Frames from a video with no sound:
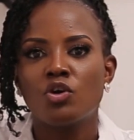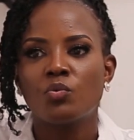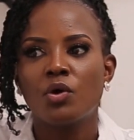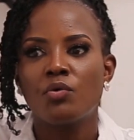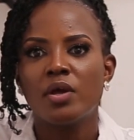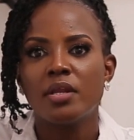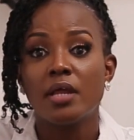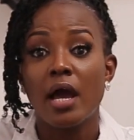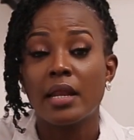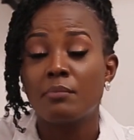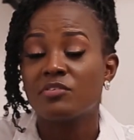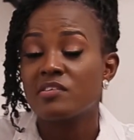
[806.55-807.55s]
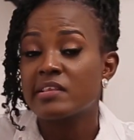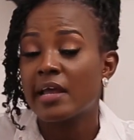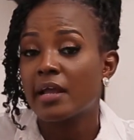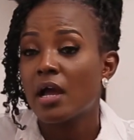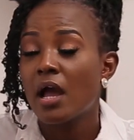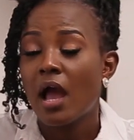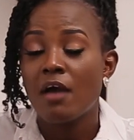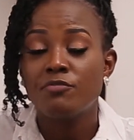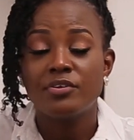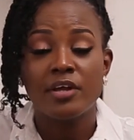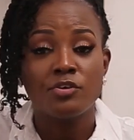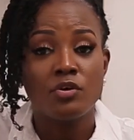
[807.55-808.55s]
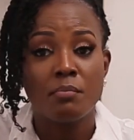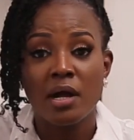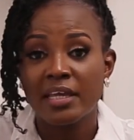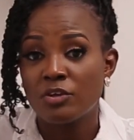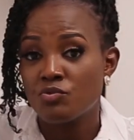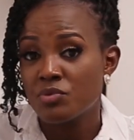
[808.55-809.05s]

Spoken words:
and I'm just like, have you done your market